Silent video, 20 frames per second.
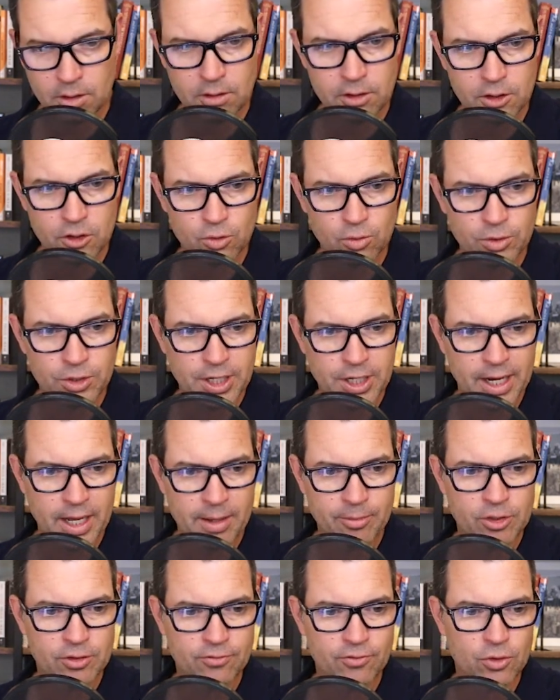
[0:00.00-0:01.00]
Here's one that
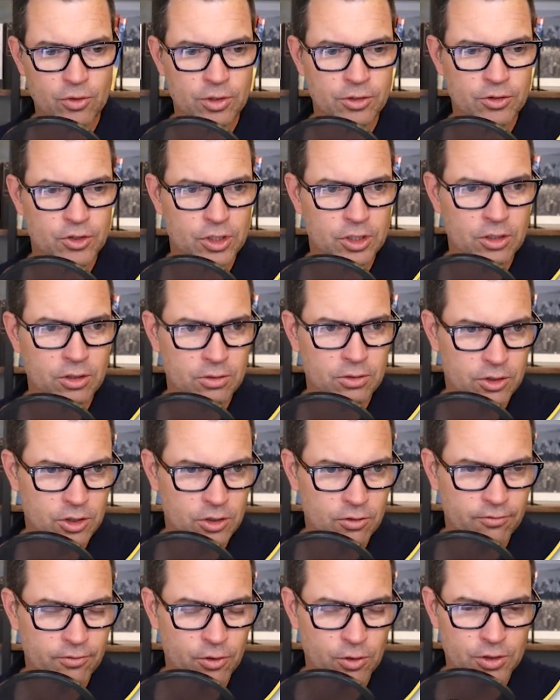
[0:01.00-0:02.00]
happened a few years ago to
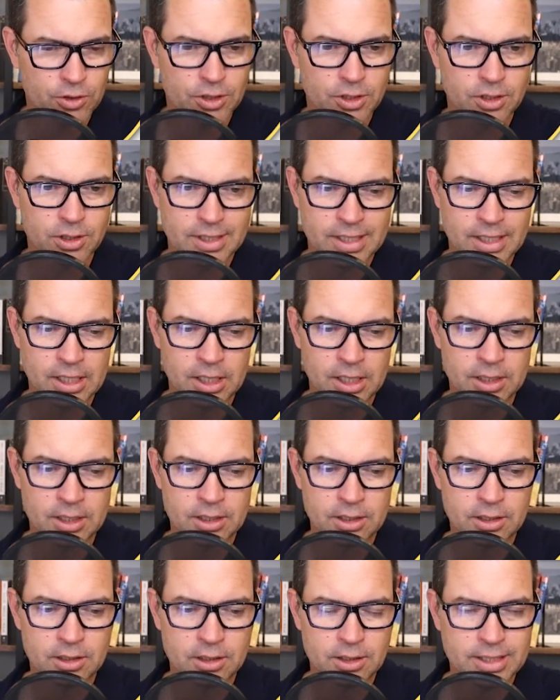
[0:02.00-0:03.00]
you folks
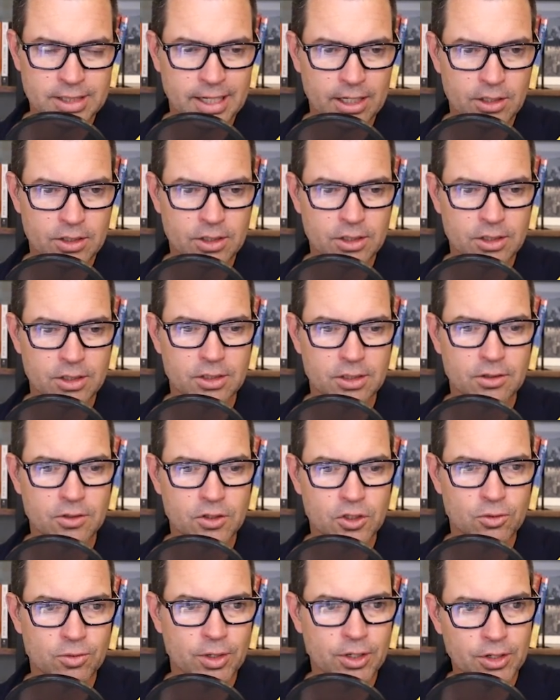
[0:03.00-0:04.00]
in Texas and the
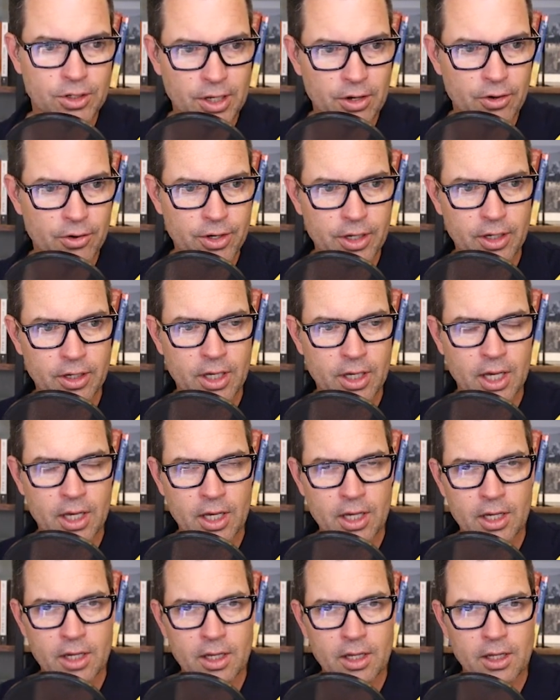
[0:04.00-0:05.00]
surrounding area.
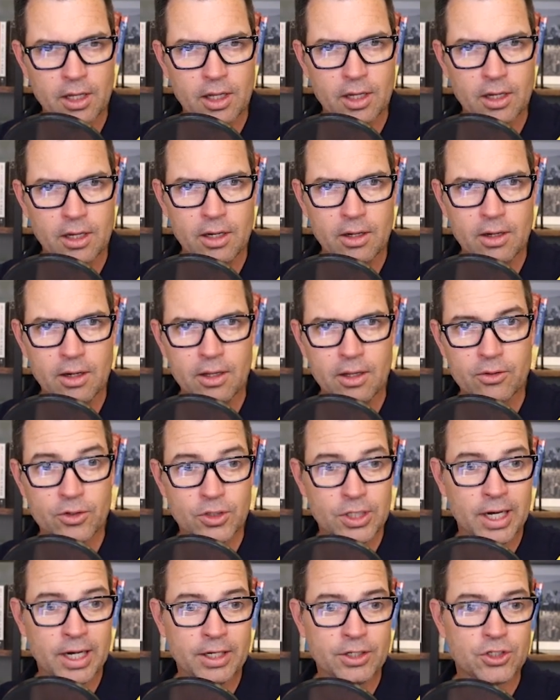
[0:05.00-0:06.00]
There's
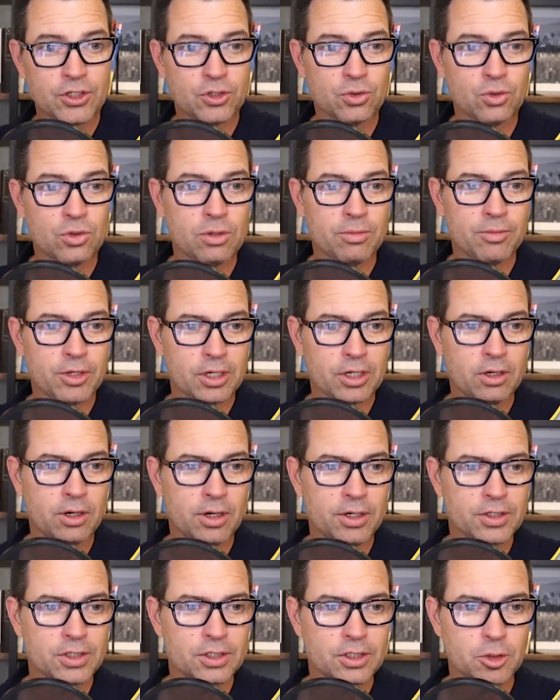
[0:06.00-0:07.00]
an ice storm that
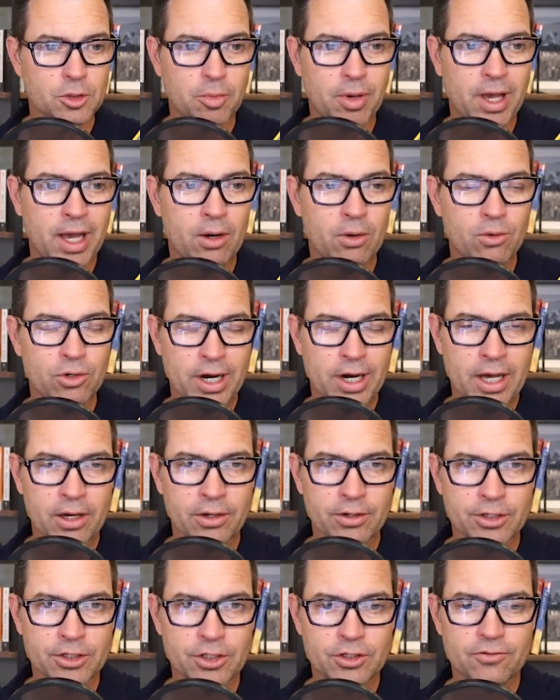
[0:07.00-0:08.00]
causes a power
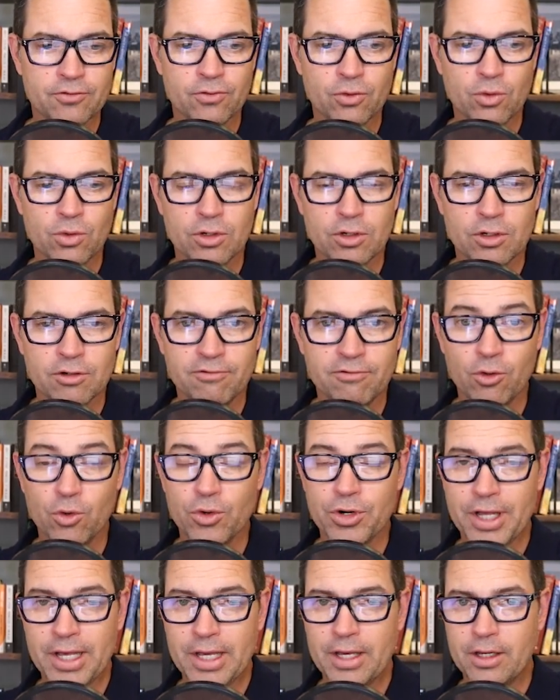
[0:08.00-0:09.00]
outage for
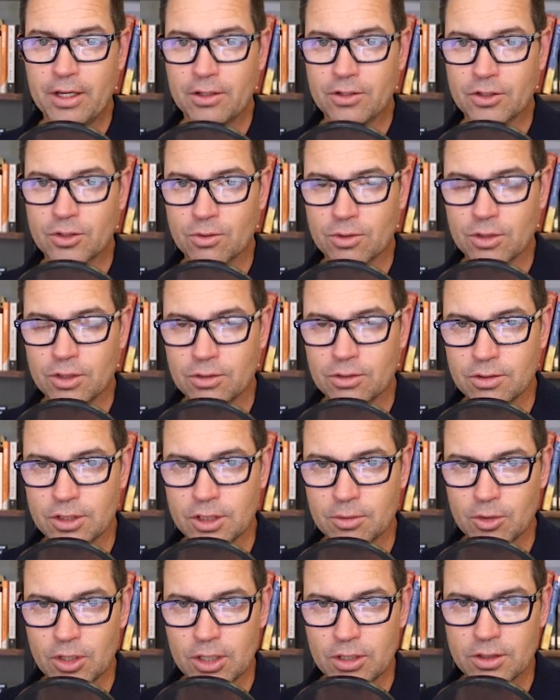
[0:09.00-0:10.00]
4 days, or in
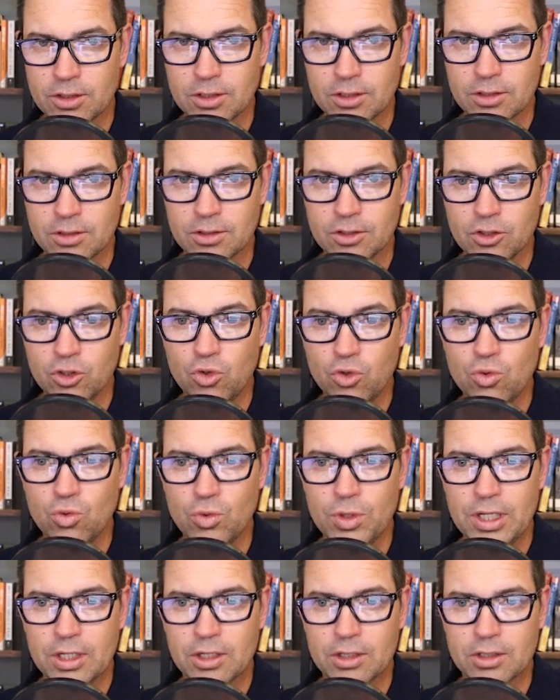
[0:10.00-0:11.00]
some cases, 2
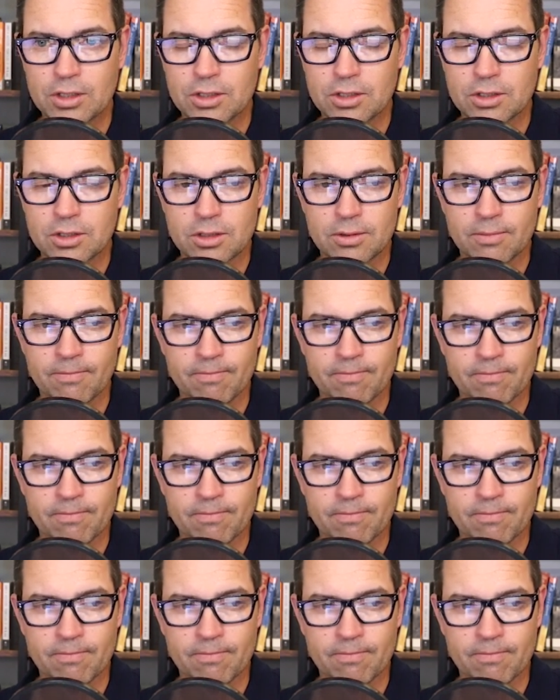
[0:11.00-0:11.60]
weeks.